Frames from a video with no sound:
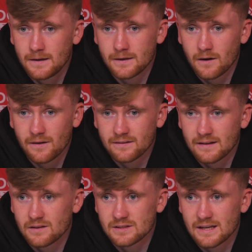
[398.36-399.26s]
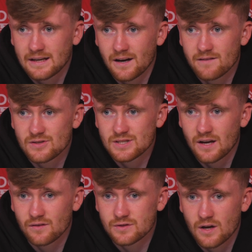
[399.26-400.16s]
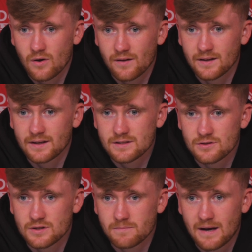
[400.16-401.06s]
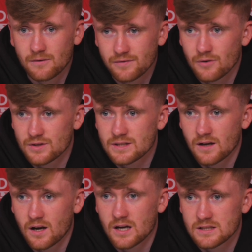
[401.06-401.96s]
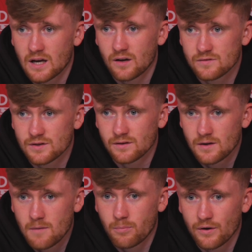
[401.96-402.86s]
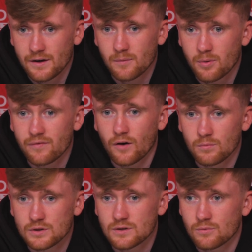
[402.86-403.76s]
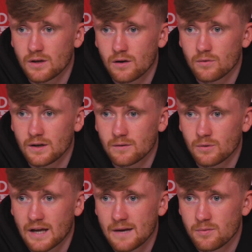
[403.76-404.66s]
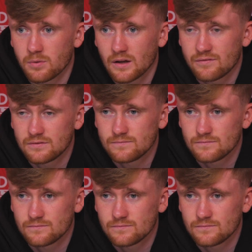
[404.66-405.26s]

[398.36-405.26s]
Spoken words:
you know, I think that'll take care of itself. So I think it's just about focusing on ourselves and putting in a performance that we know we're capable of.